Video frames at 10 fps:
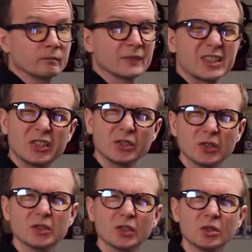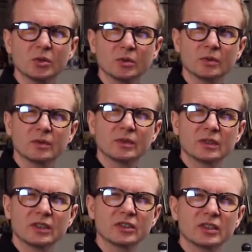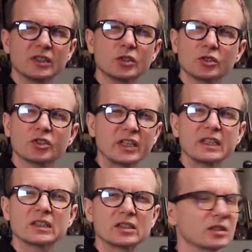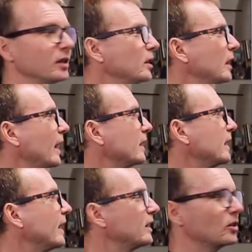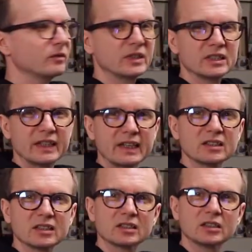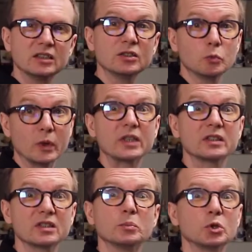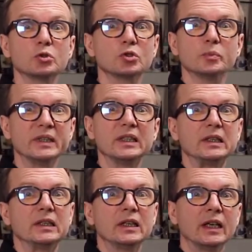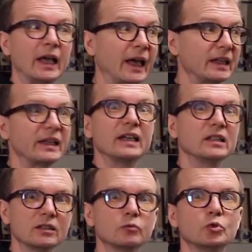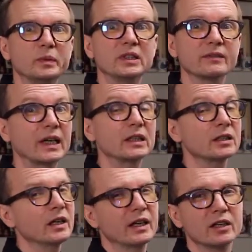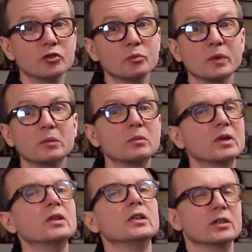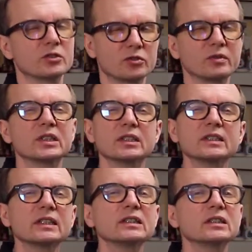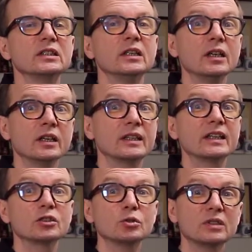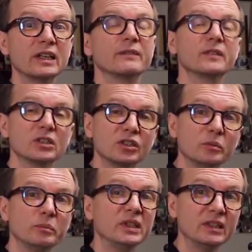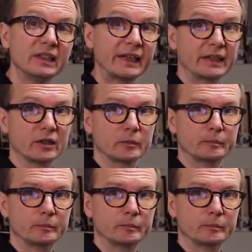Because you don't know. There is a good chance neither of these X's is where it's supposed to be. And then it would be invalid. And remember, it's strict necessity. It has to definitely be there.